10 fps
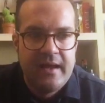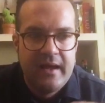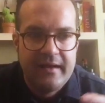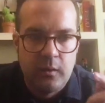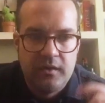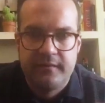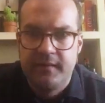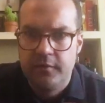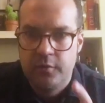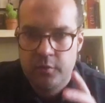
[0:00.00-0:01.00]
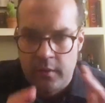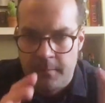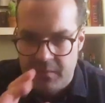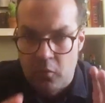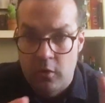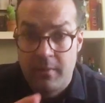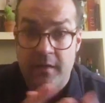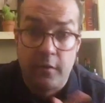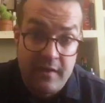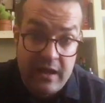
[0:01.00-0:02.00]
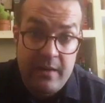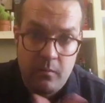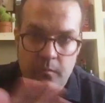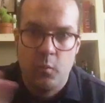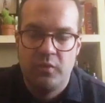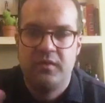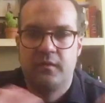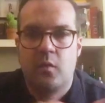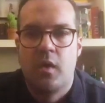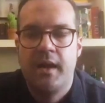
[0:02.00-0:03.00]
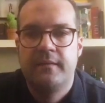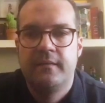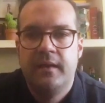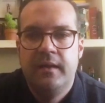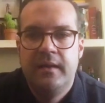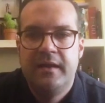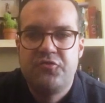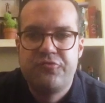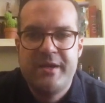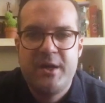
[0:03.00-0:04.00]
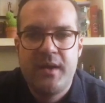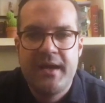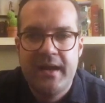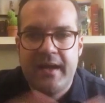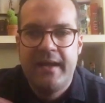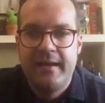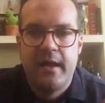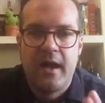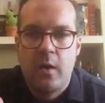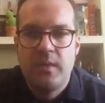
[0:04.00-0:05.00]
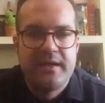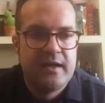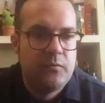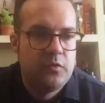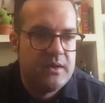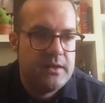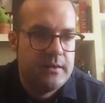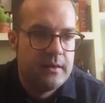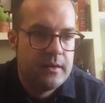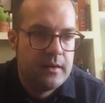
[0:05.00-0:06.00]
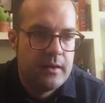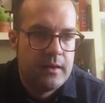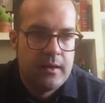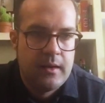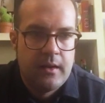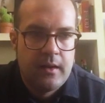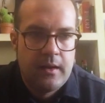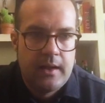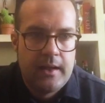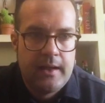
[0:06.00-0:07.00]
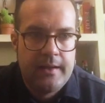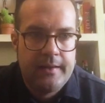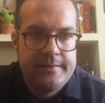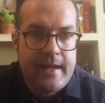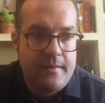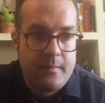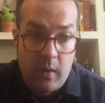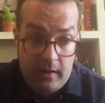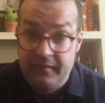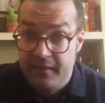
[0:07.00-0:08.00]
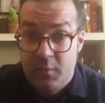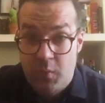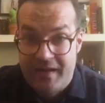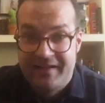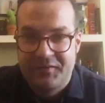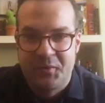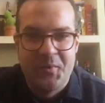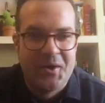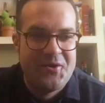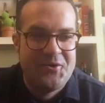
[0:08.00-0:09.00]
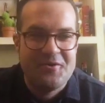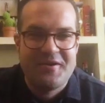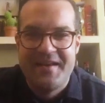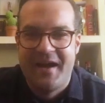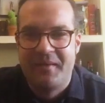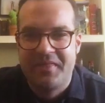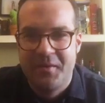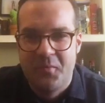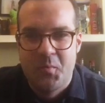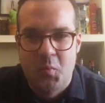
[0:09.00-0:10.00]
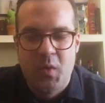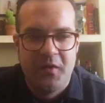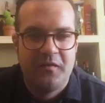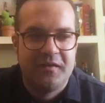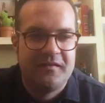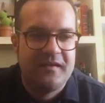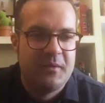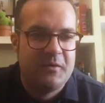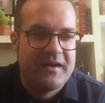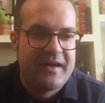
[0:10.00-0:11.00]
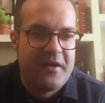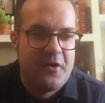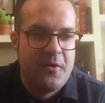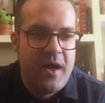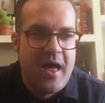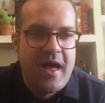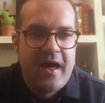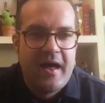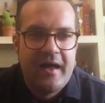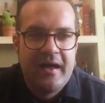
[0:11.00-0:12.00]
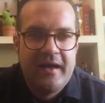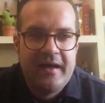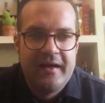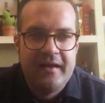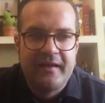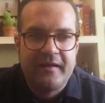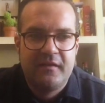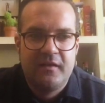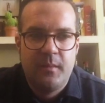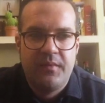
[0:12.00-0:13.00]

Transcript: and I will tell you a bit more about the name, which is quite intriguing, and how it came to be. Uh, yeah, well, I think that's what we're going to do right now. I think we, we're going to taste the Americano. Uh, that's the number